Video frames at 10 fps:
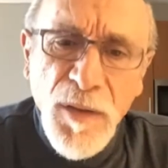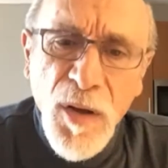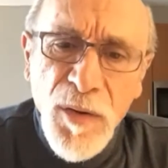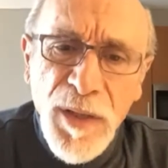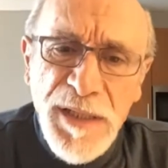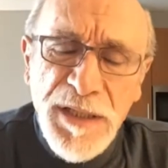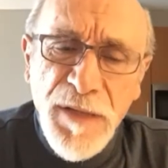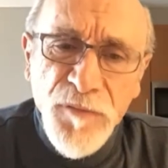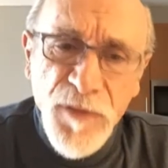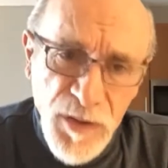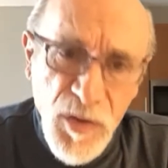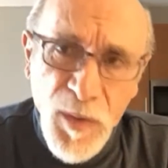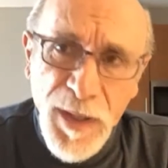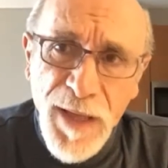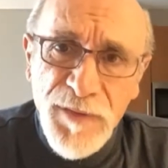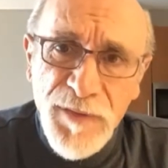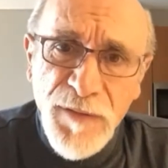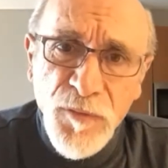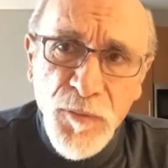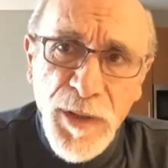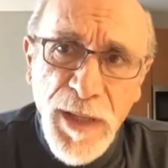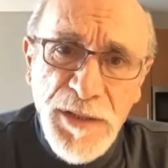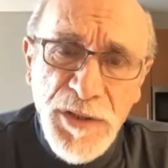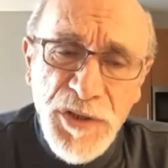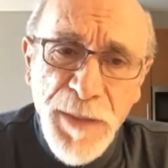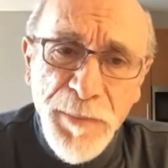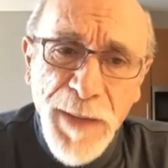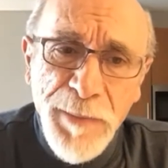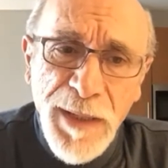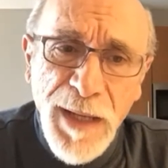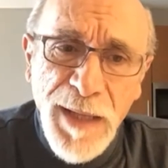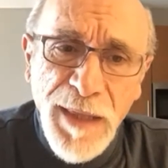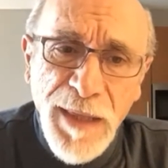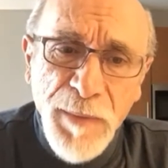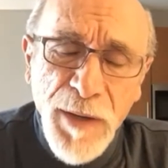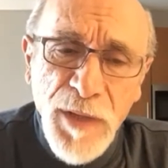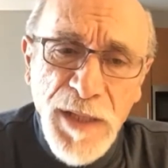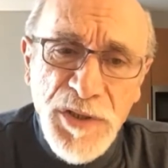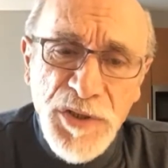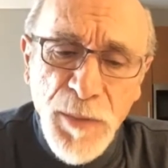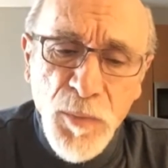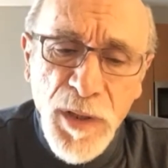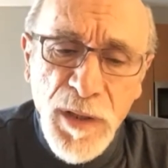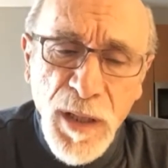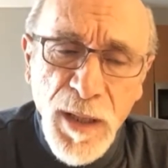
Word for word: no, it is different. You want to have a different relationship. I mean, I think my relationship with